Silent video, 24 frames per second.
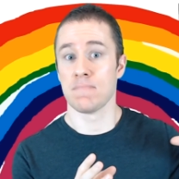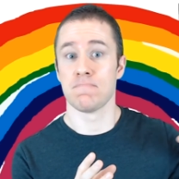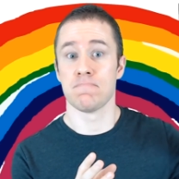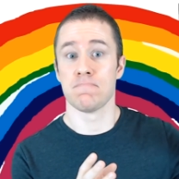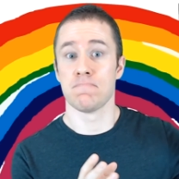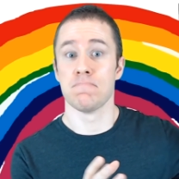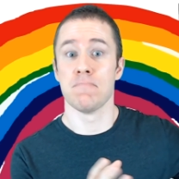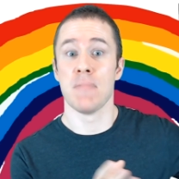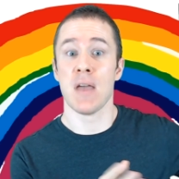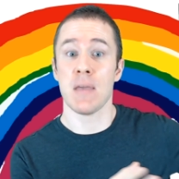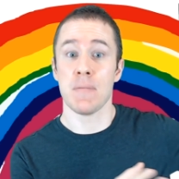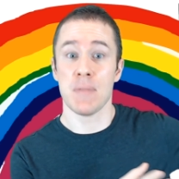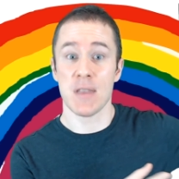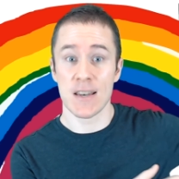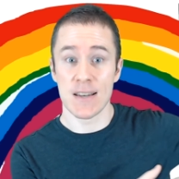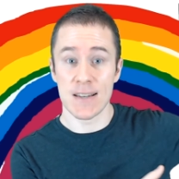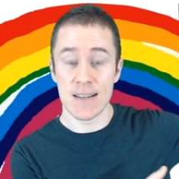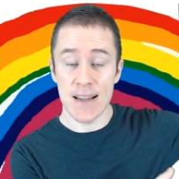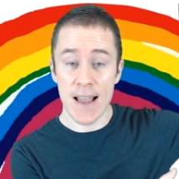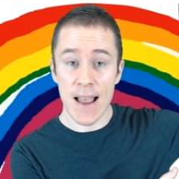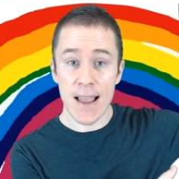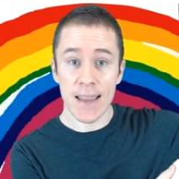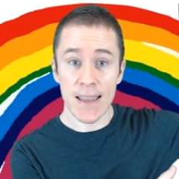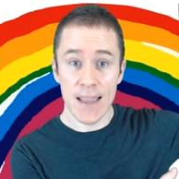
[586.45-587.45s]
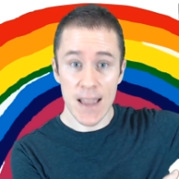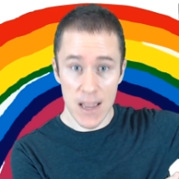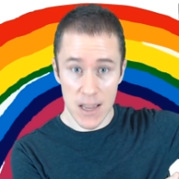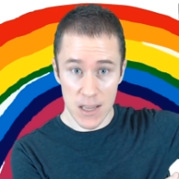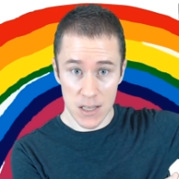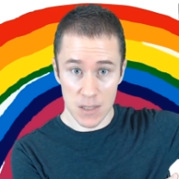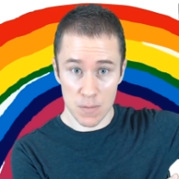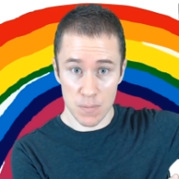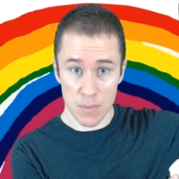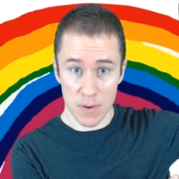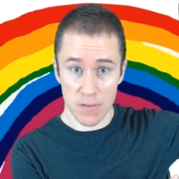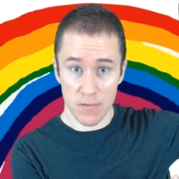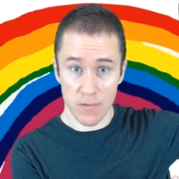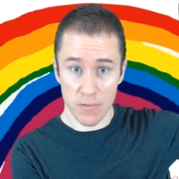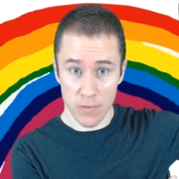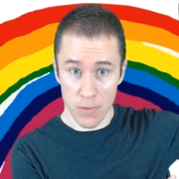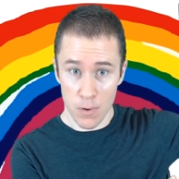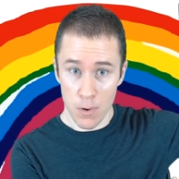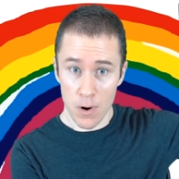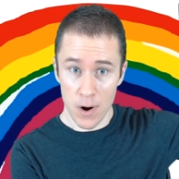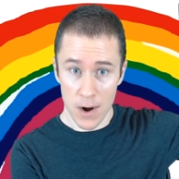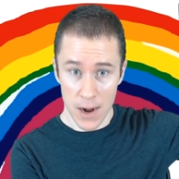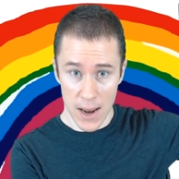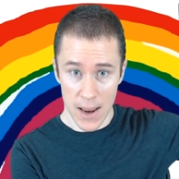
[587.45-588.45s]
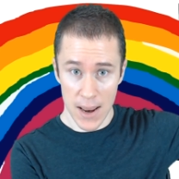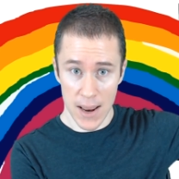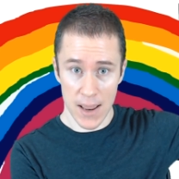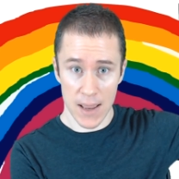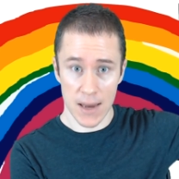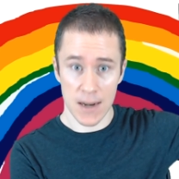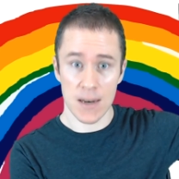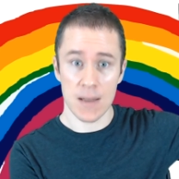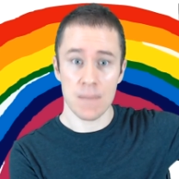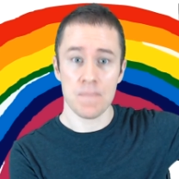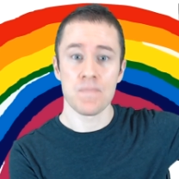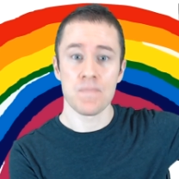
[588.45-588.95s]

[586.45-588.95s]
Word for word: maybe decades beforehand